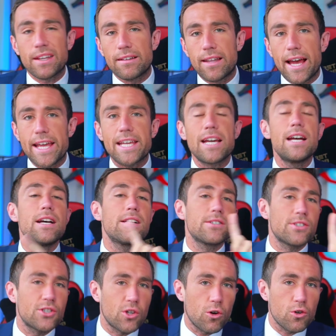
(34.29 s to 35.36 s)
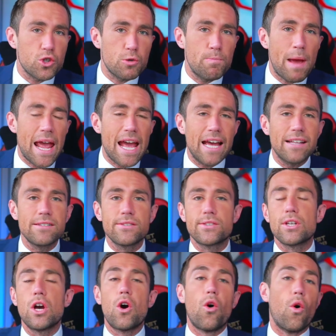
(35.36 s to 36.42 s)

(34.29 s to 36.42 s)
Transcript: like search bans